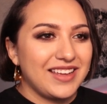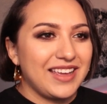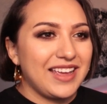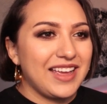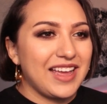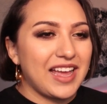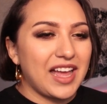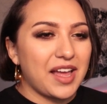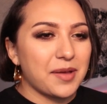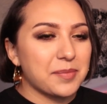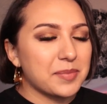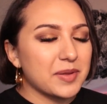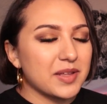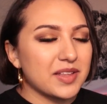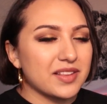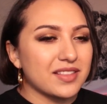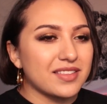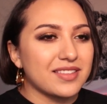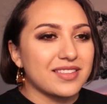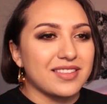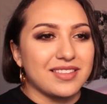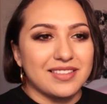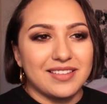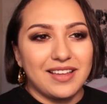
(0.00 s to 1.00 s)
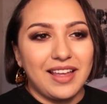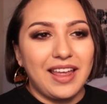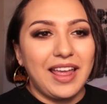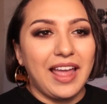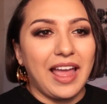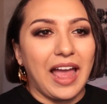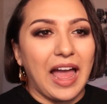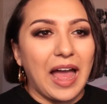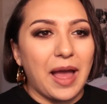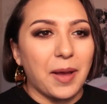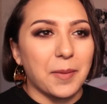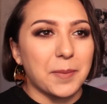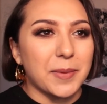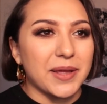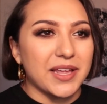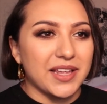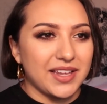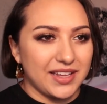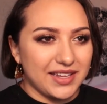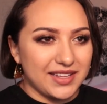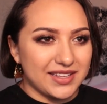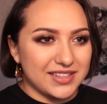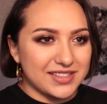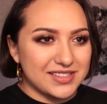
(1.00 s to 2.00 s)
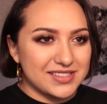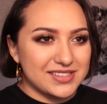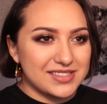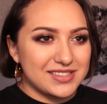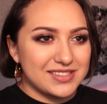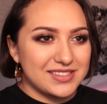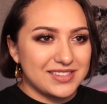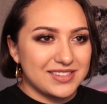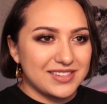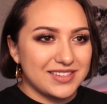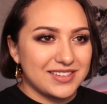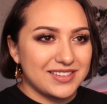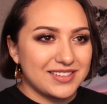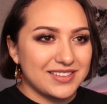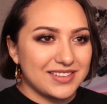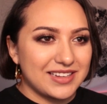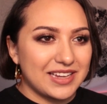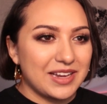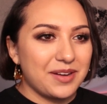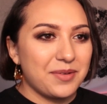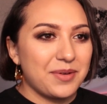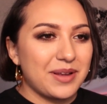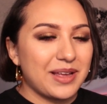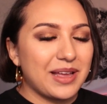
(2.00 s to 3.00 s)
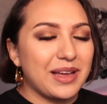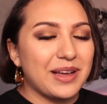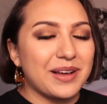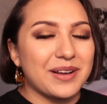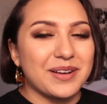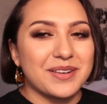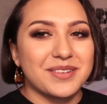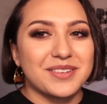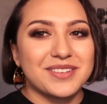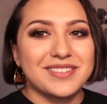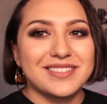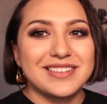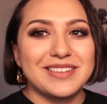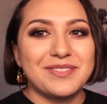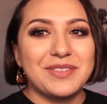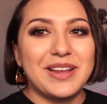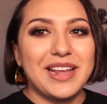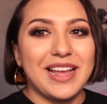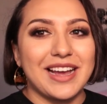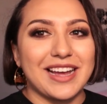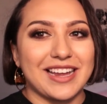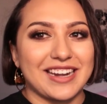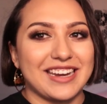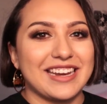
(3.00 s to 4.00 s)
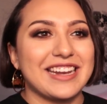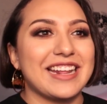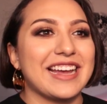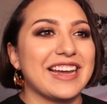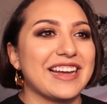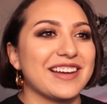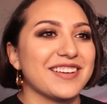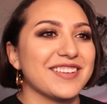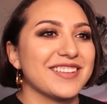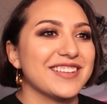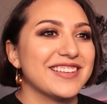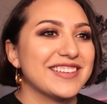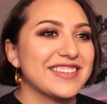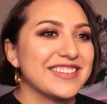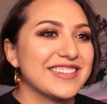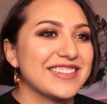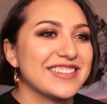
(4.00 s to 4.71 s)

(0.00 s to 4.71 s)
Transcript: It happens. It happens. Here we go. We got it now.